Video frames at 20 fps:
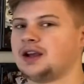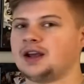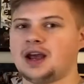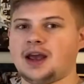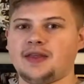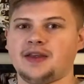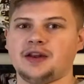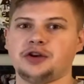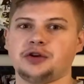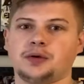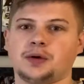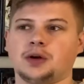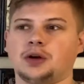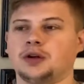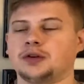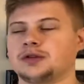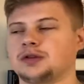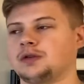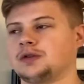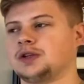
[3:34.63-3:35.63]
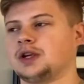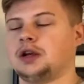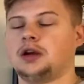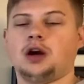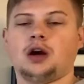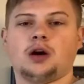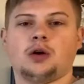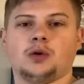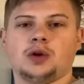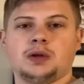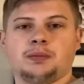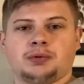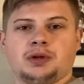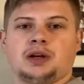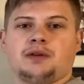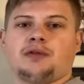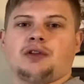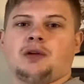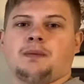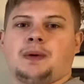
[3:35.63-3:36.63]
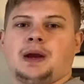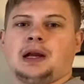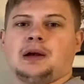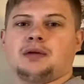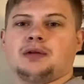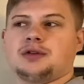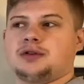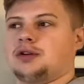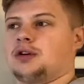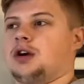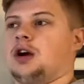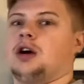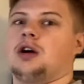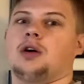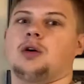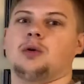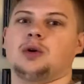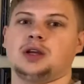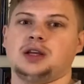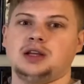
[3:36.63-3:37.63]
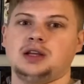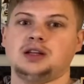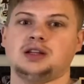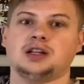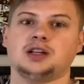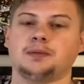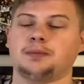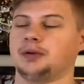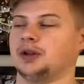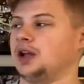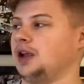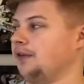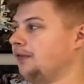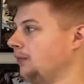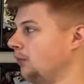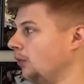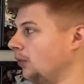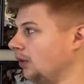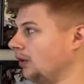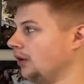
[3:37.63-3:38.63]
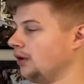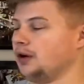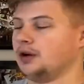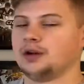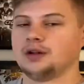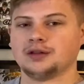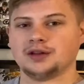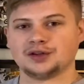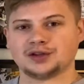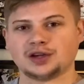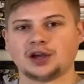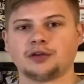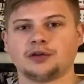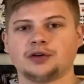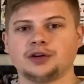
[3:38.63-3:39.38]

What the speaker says: And then you can also say, oh, he played for the Penguins, or oh, he did play for this other